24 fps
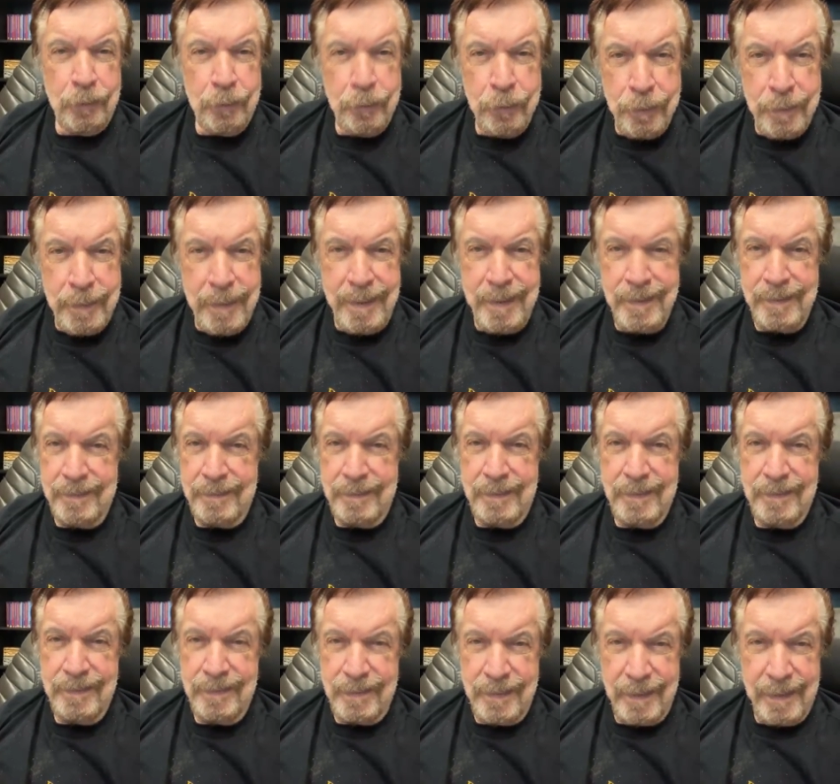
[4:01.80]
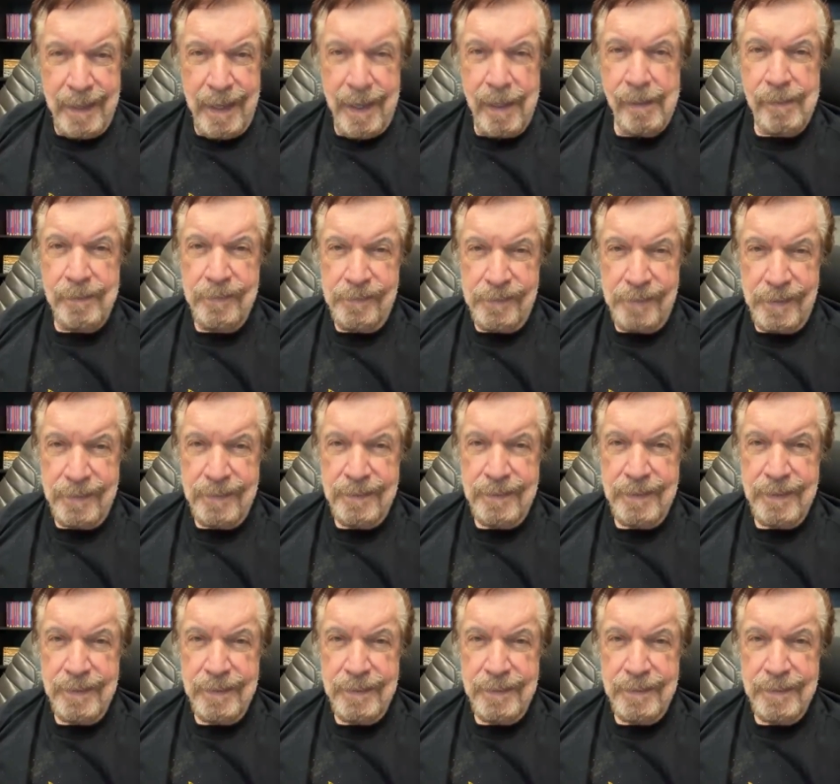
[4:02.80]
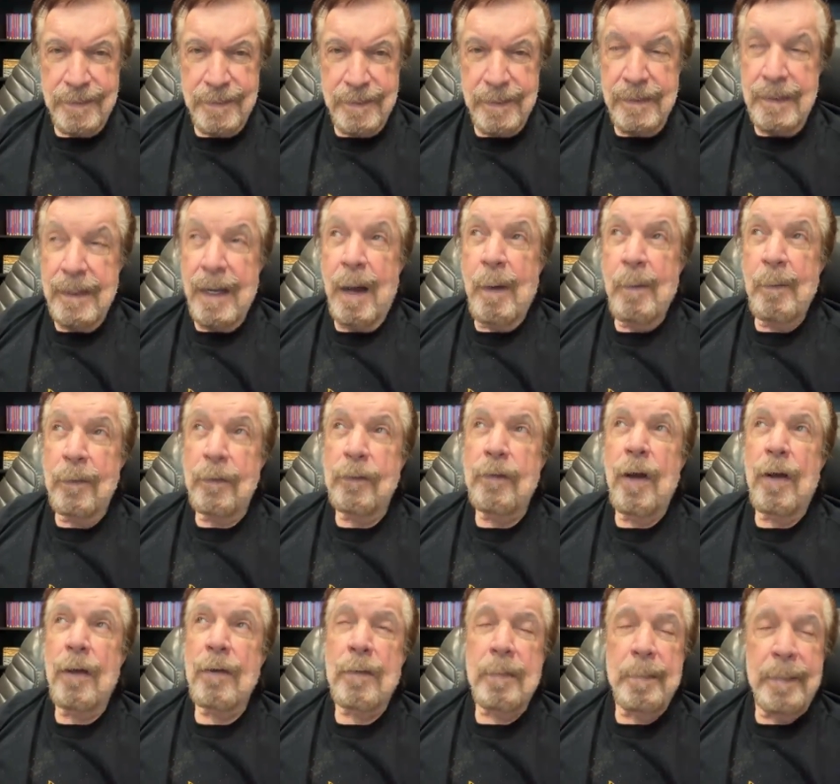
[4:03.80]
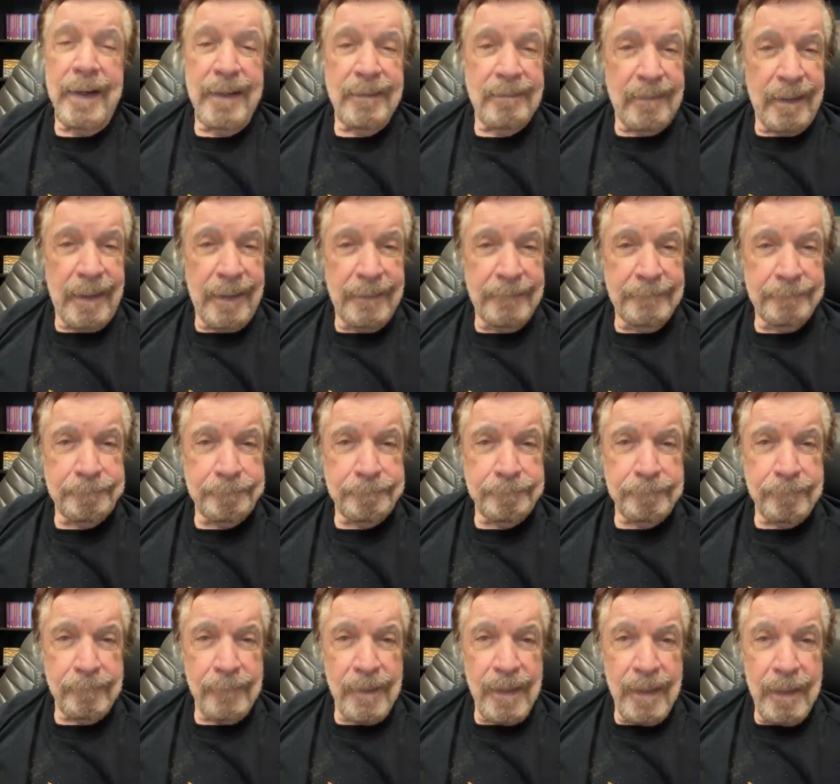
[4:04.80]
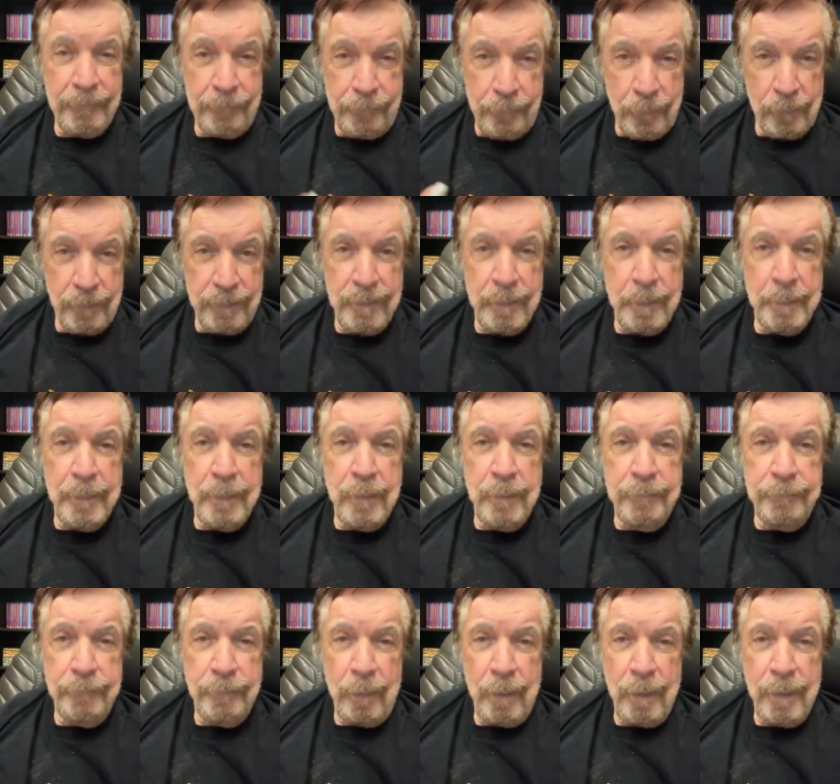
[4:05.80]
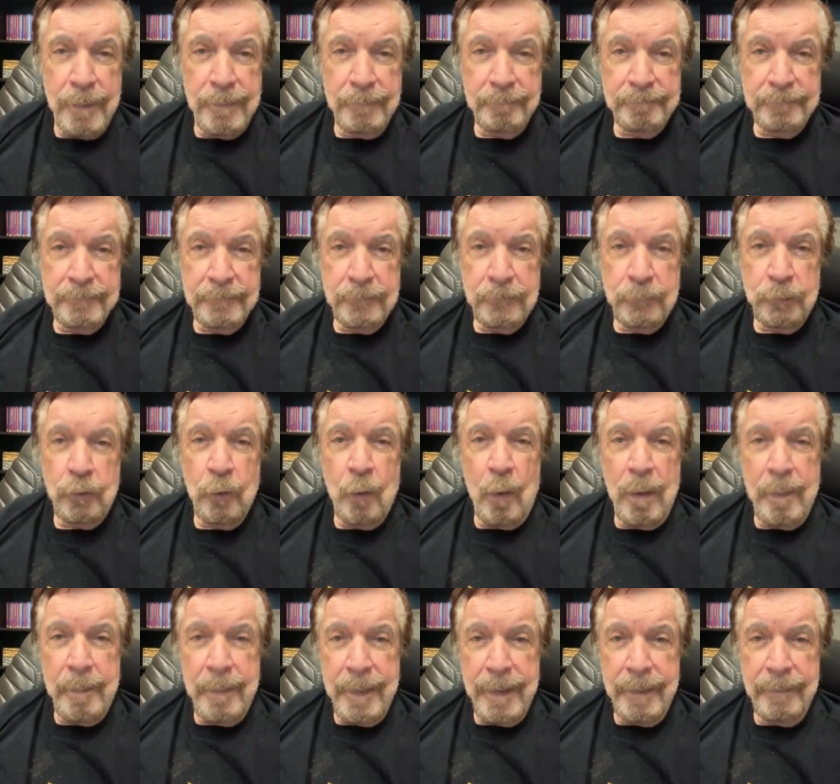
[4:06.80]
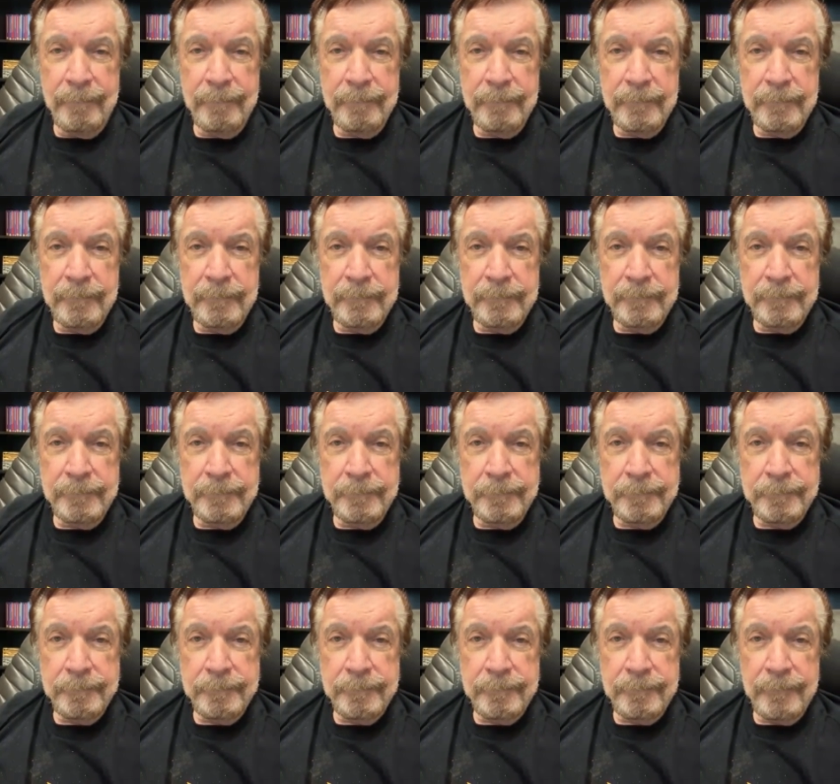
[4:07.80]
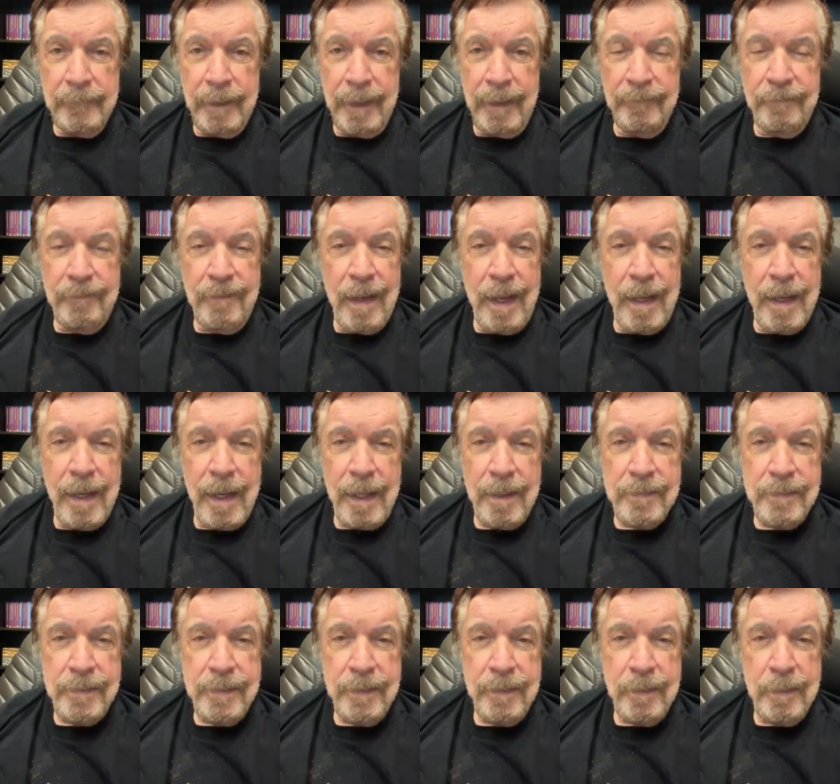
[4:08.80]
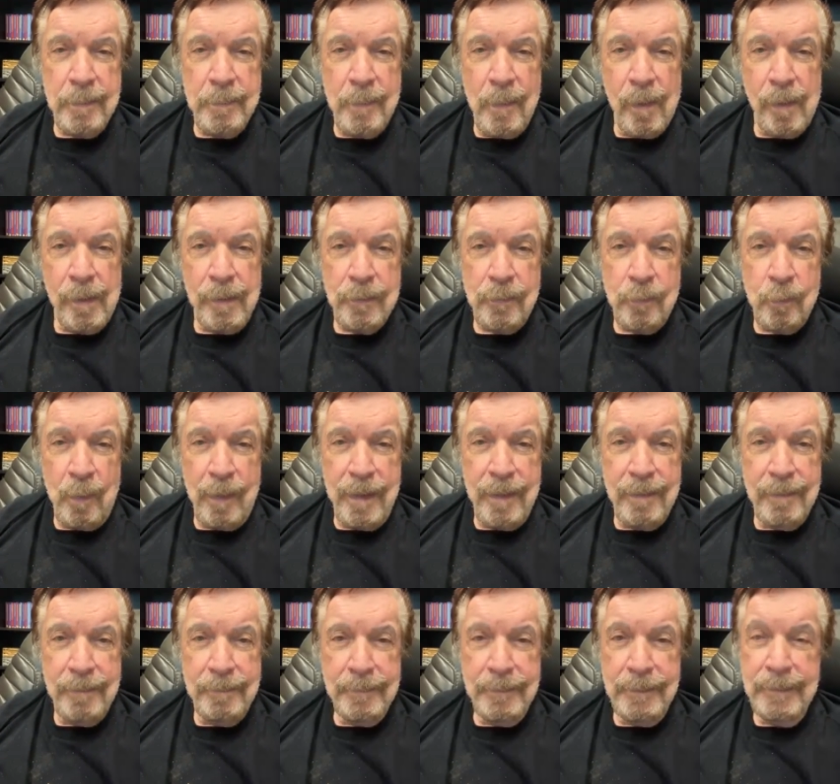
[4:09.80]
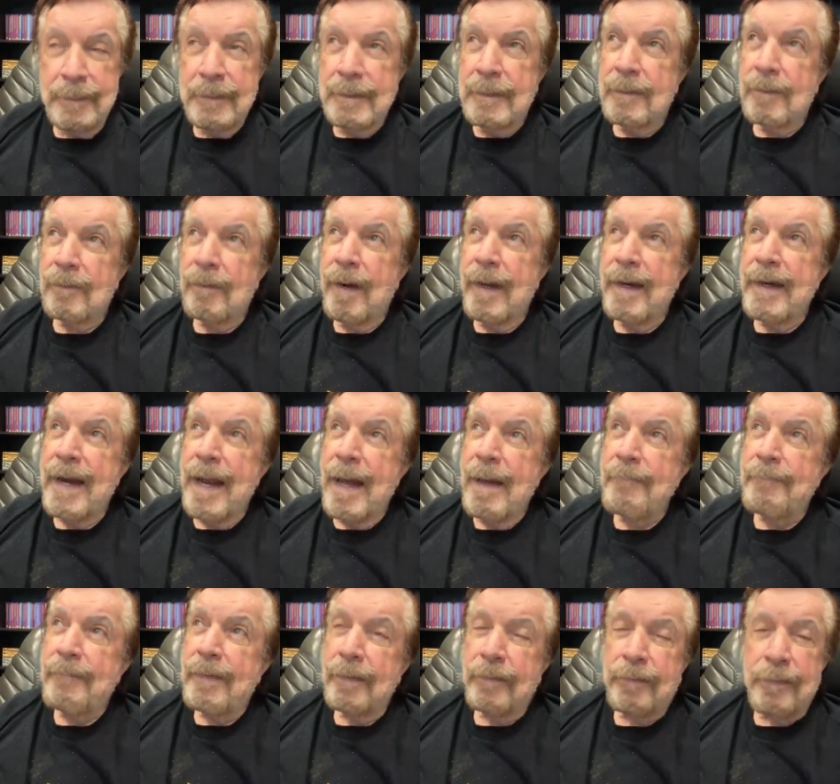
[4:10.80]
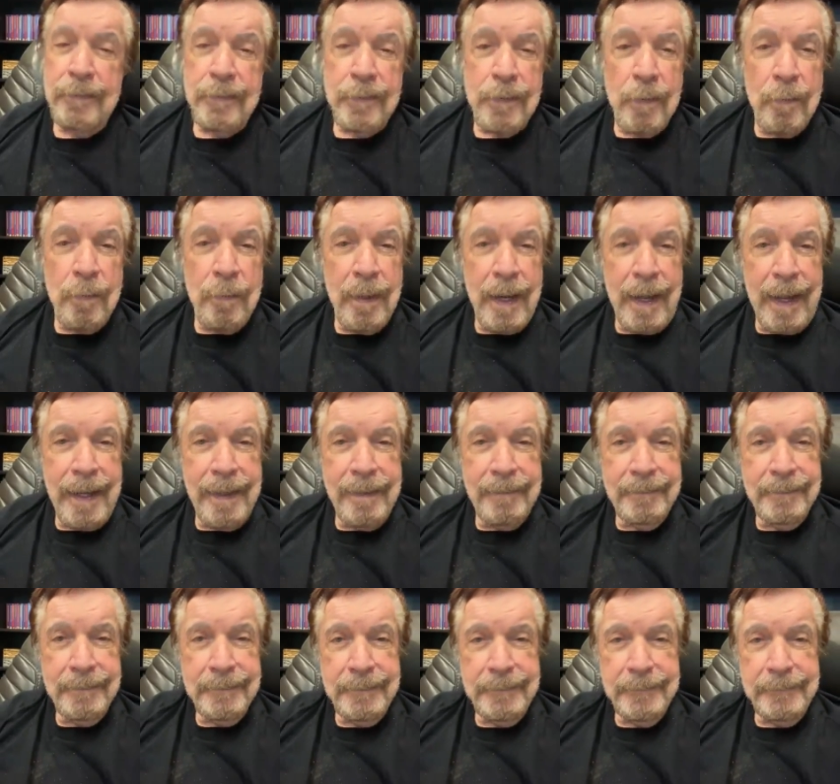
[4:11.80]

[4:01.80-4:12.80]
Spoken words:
goodness that's in our assistants. I want to talk about that. If you're in the mood for it, join me. If not, I'll see you tomorrow at 12. Right now, I'm fixing to go live,